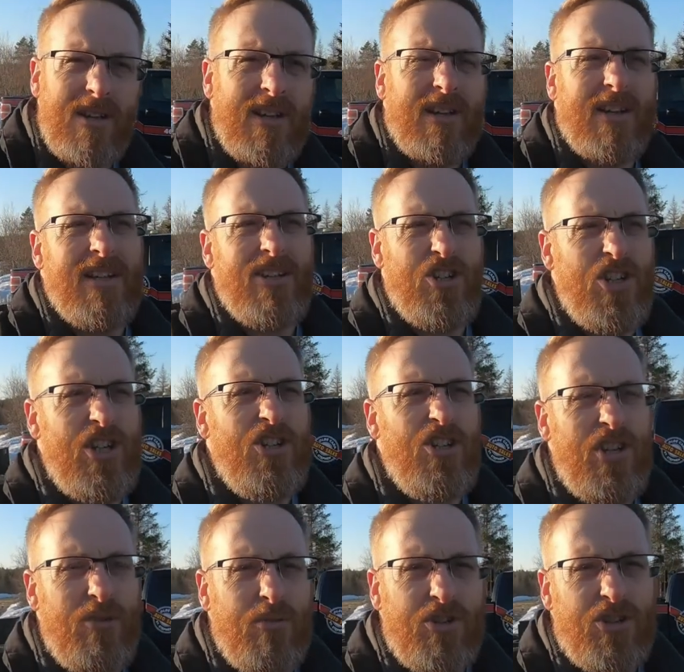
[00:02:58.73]

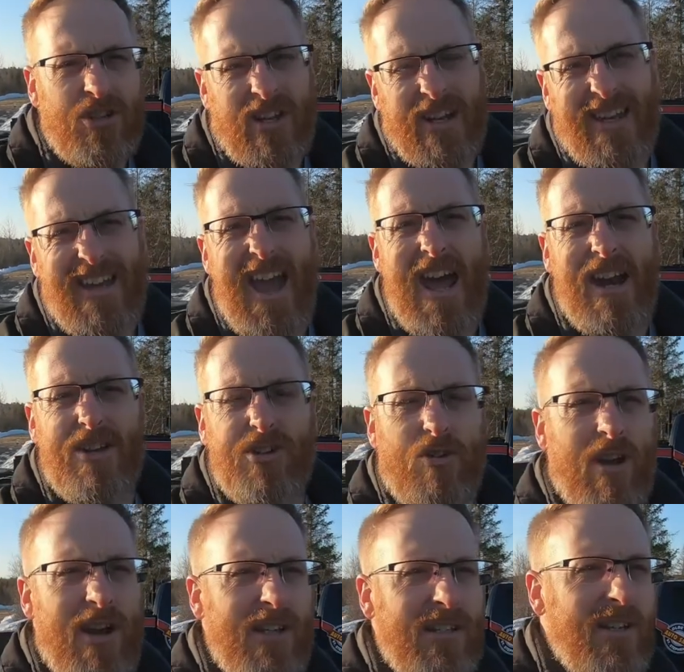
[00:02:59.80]
Kijiji, which is like Canada's
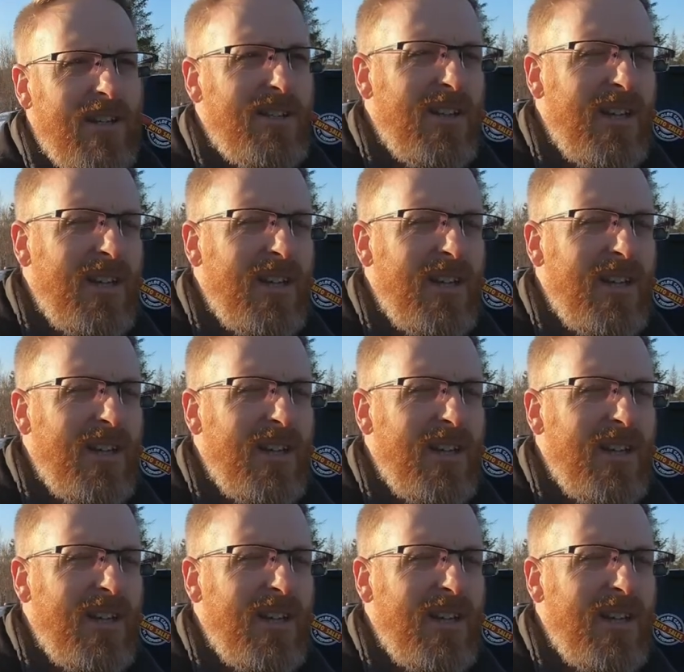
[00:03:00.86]
Craigslist,